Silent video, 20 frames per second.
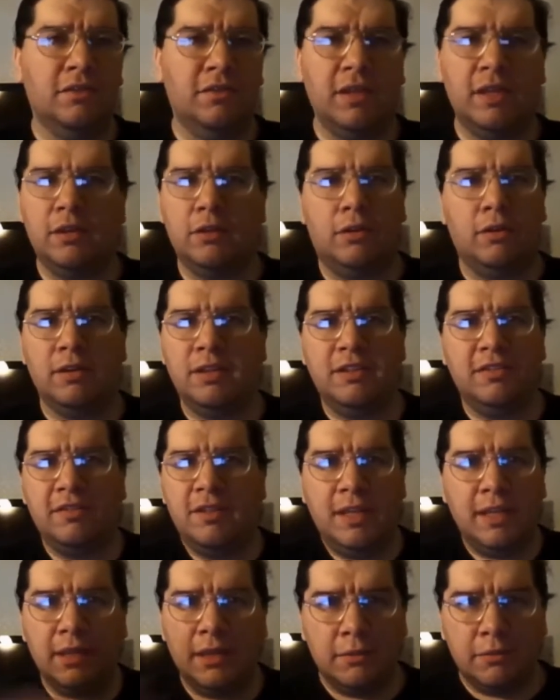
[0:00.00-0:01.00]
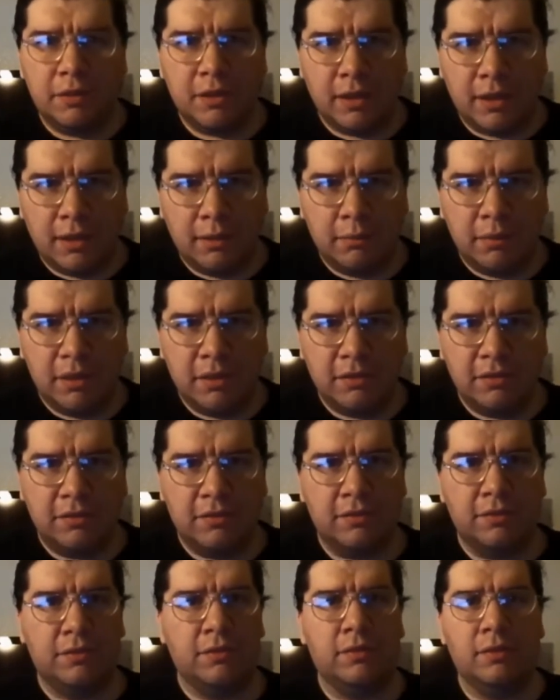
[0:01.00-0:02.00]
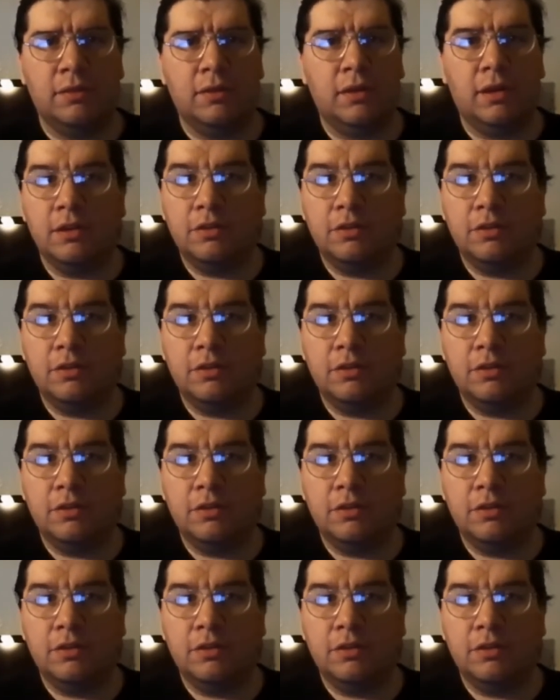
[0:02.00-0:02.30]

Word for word: saying all these negative comments